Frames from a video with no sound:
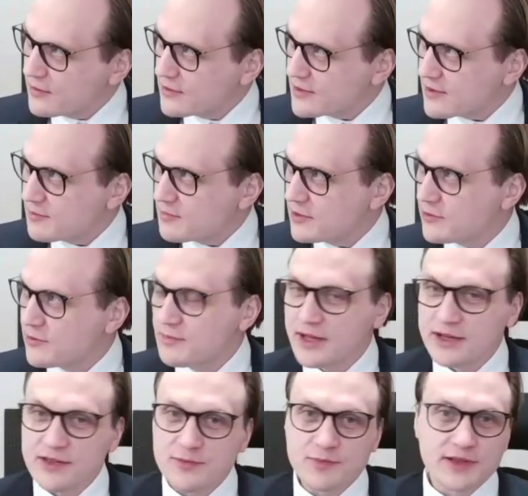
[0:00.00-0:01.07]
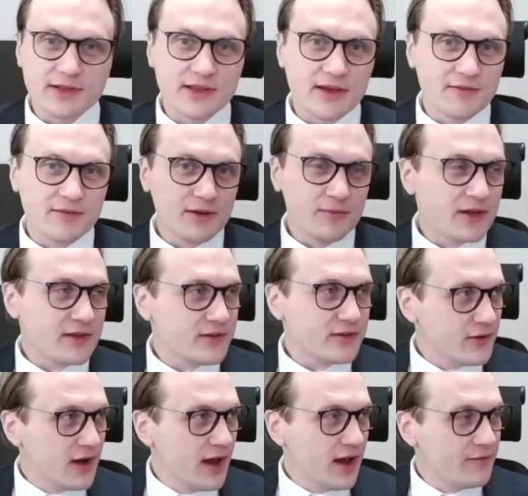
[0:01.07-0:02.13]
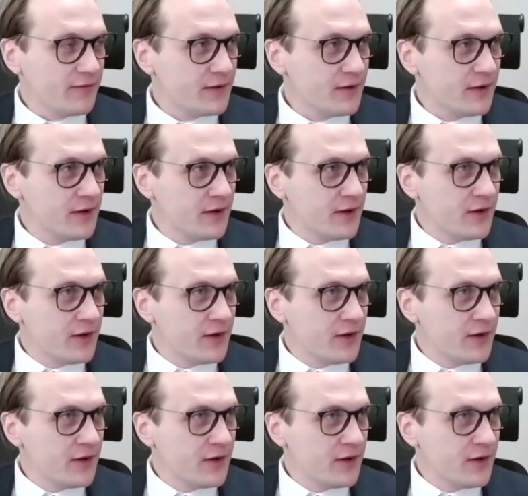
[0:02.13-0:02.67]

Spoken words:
let's say, middle management level, but you have